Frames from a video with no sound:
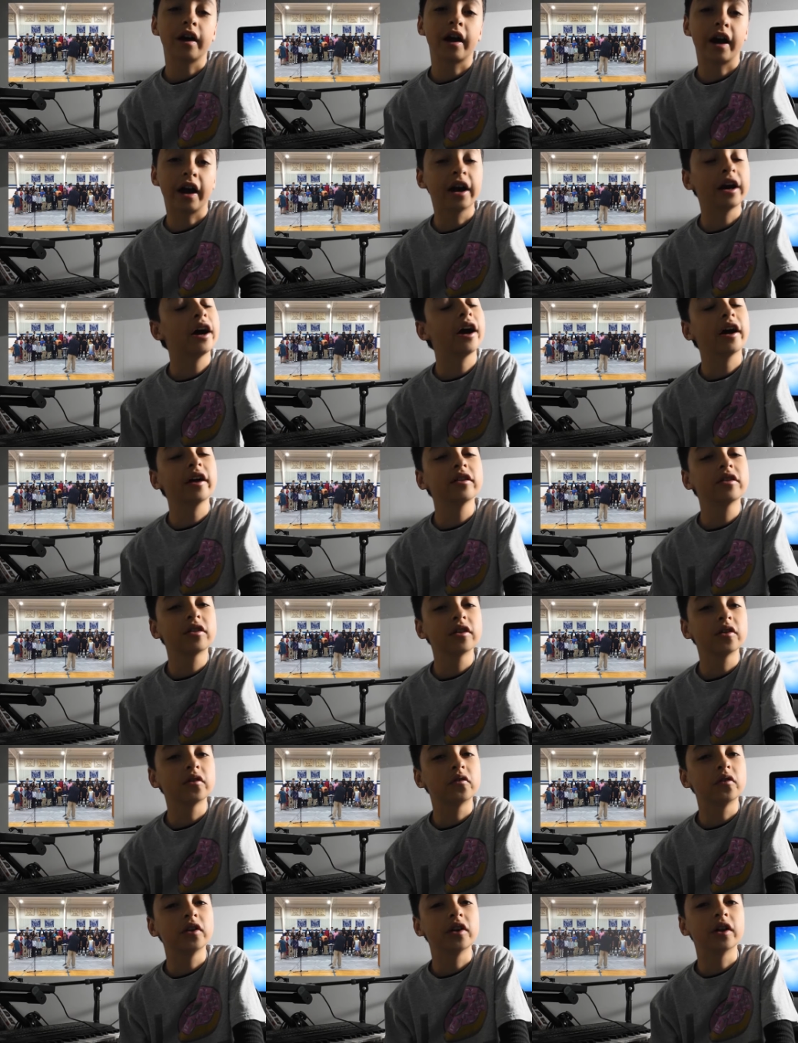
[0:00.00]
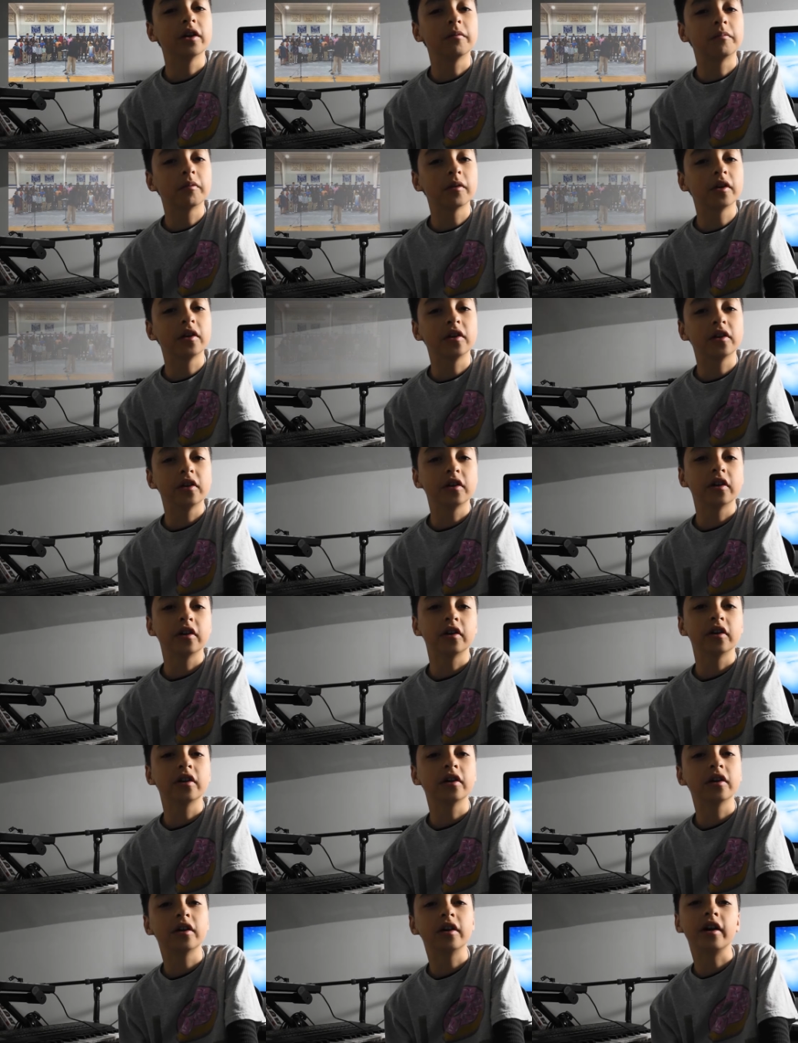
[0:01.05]
I think we did pretty
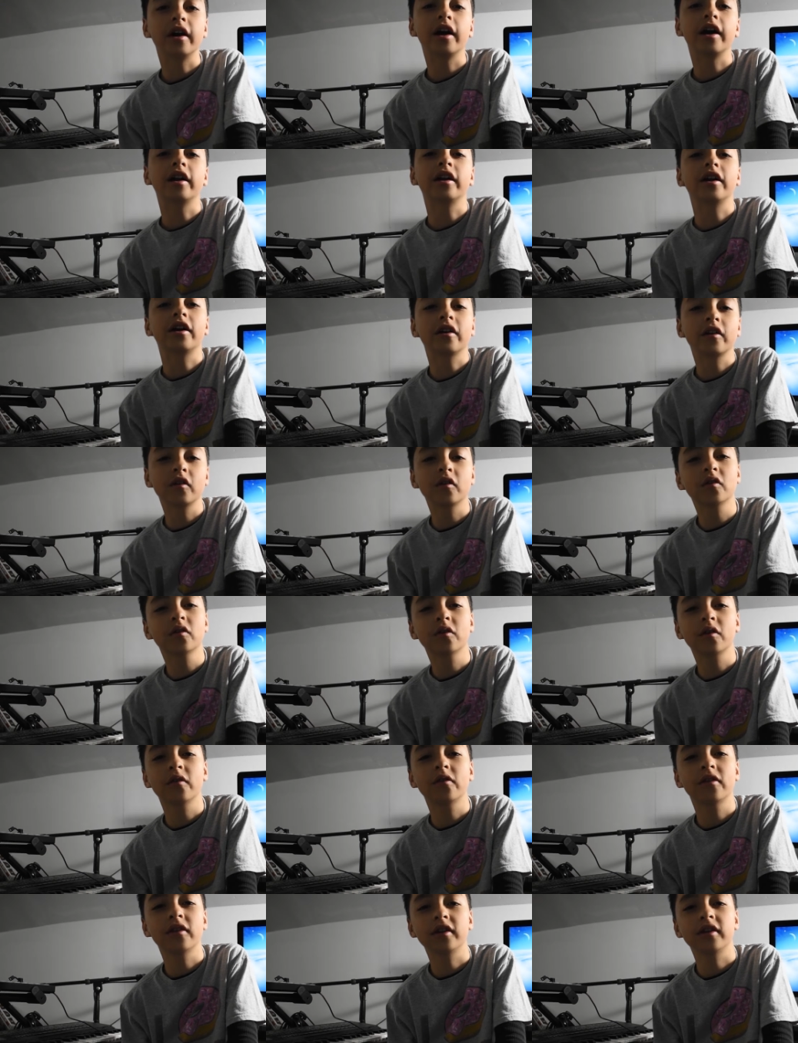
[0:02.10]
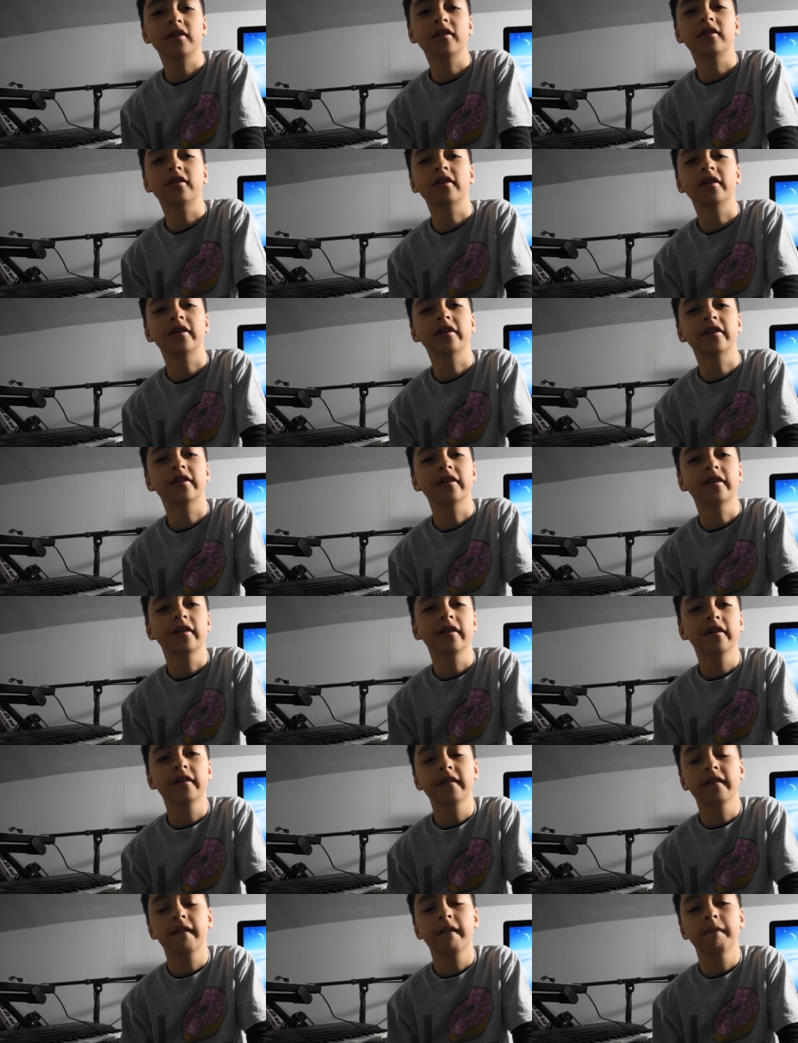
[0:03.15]
good, and I also think the
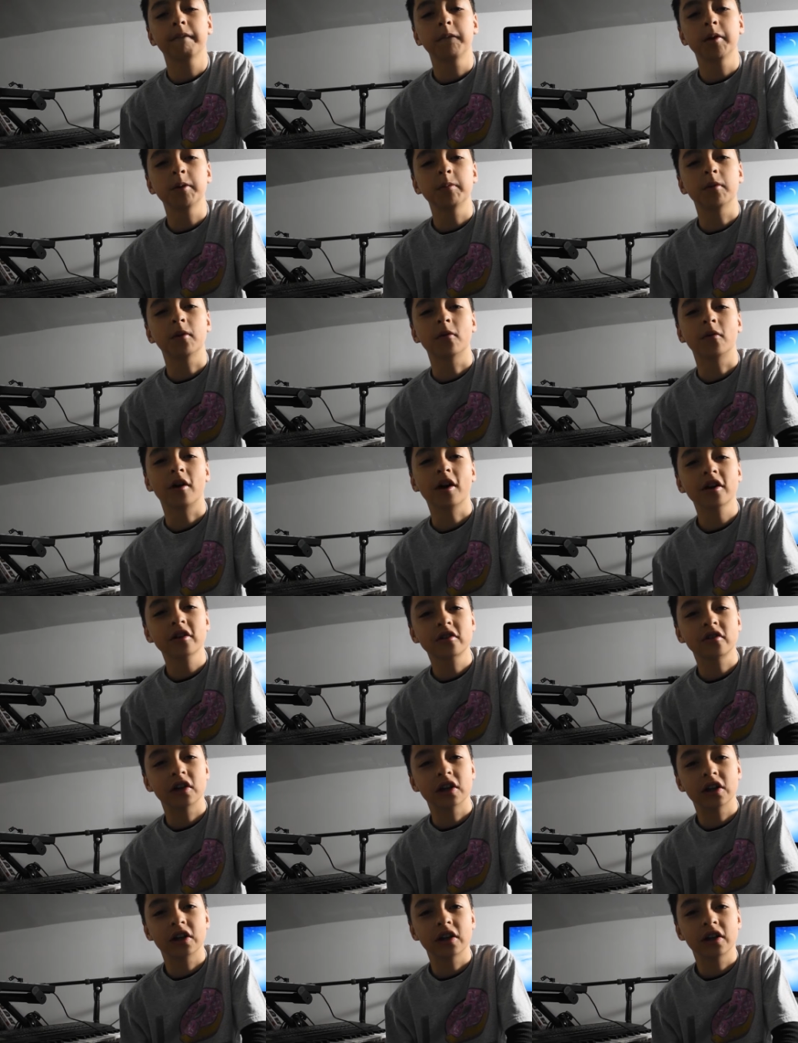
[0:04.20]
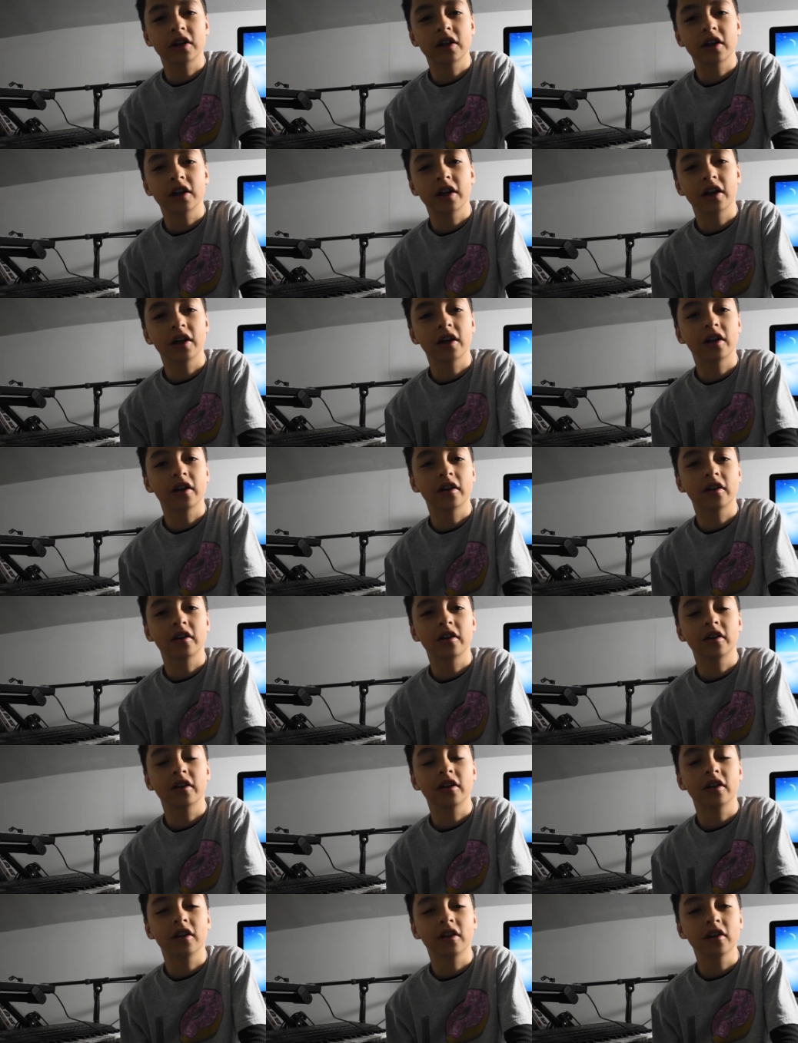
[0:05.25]
people watching and
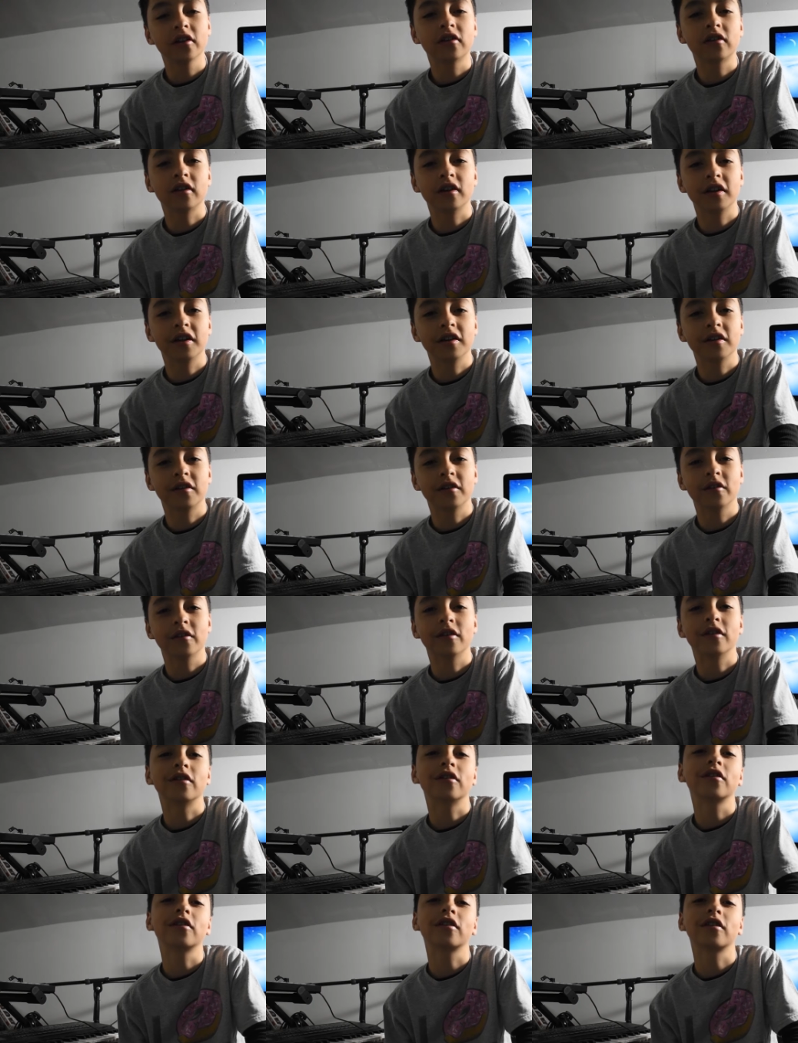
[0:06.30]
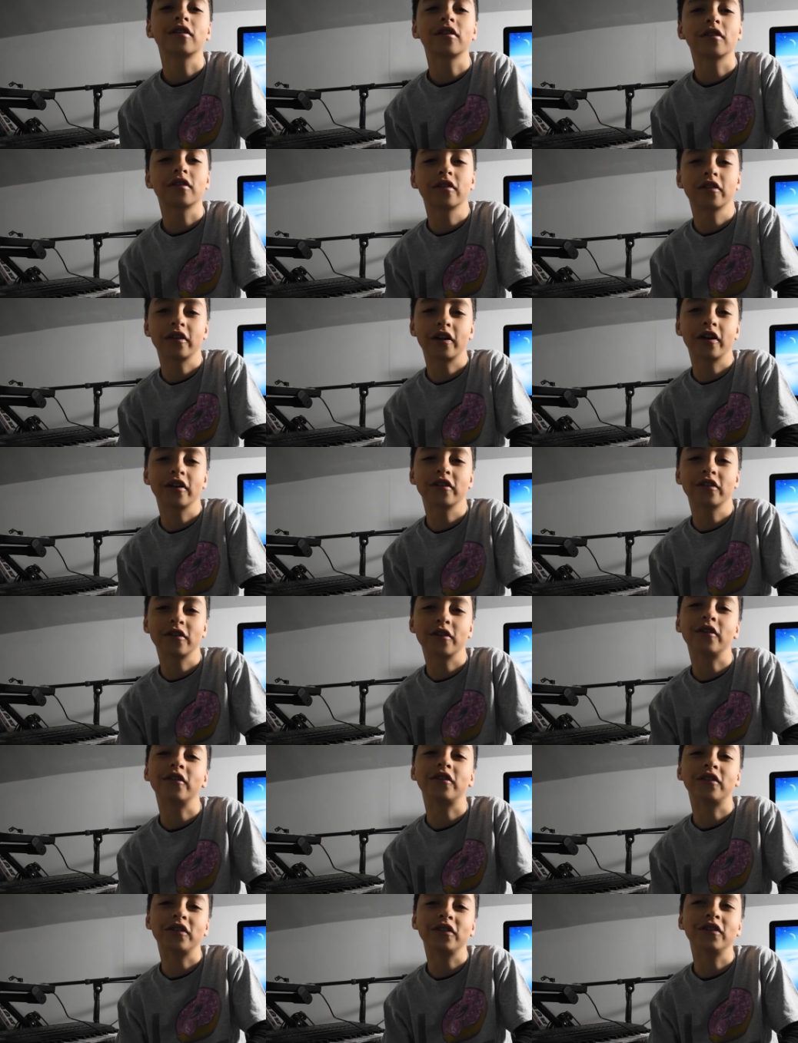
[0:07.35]
listening to us thought
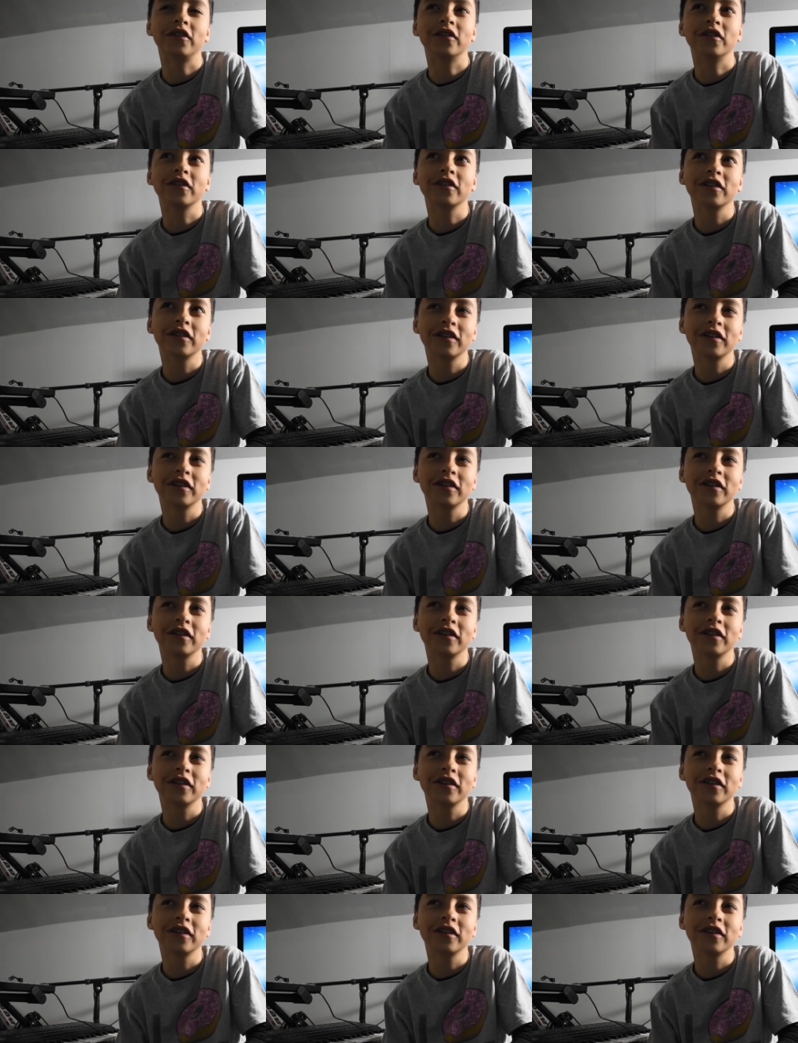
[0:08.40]
so too.